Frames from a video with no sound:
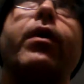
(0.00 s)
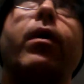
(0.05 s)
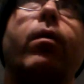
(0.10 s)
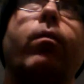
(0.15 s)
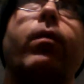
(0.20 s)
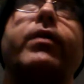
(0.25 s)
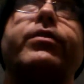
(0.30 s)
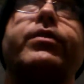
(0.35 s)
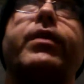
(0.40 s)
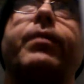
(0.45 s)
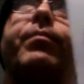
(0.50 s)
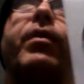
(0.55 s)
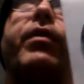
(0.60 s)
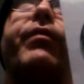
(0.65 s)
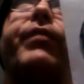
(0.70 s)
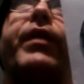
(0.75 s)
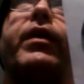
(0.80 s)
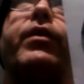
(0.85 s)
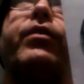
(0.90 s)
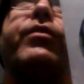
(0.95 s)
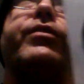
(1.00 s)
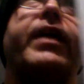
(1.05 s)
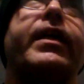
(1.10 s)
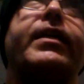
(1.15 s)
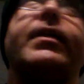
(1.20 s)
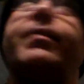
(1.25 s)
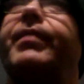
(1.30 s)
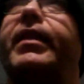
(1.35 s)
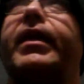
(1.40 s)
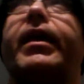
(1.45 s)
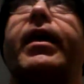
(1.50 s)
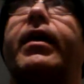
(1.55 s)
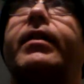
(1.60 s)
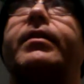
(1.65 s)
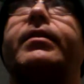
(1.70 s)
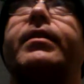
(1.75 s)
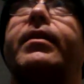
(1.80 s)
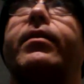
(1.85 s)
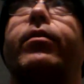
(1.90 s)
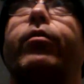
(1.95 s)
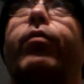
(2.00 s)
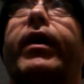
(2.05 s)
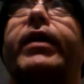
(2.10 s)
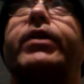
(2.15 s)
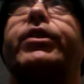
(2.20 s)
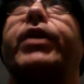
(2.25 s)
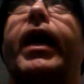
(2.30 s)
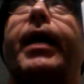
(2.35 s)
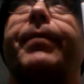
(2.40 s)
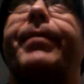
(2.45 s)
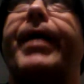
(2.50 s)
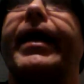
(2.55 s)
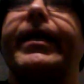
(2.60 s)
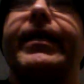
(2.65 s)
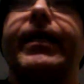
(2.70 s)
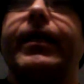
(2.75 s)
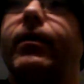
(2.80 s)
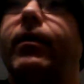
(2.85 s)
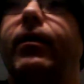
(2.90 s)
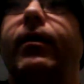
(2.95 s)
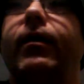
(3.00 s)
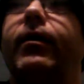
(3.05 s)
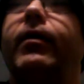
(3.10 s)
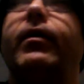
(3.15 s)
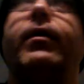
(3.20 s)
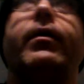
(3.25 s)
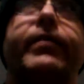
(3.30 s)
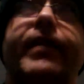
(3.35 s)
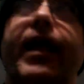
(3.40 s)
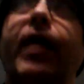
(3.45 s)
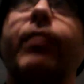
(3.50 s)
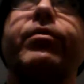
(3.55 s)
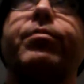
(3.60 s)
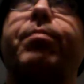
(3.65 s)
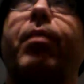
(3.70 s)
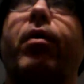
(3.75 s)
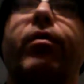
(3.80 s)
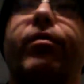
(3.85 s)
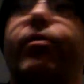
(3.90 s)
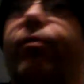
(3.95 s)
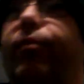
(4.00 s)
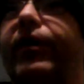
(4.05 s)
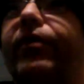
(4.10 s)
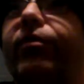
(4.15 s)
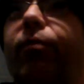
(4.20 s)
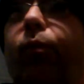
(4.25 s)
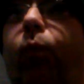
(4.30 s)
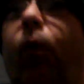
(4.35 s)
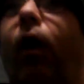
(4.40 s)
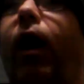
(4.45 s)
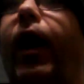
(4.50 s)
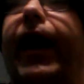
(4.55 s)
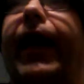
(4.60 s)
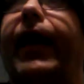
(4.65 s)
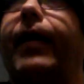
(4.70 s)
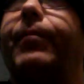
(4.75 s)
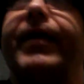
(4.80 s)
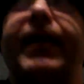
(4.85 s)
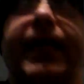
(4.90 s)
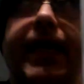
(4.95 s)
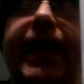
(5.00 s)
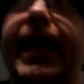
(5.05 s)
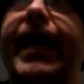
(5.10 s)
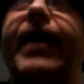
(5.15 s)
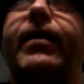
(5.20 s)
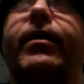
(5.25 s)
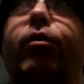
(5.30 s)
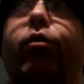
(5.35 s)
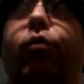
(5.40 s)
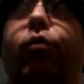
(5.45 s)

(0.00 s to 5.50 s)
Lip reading: you go watch that movie and you say Timothy Hutton did a great job acting, that was part of the reason why. I mean, he had a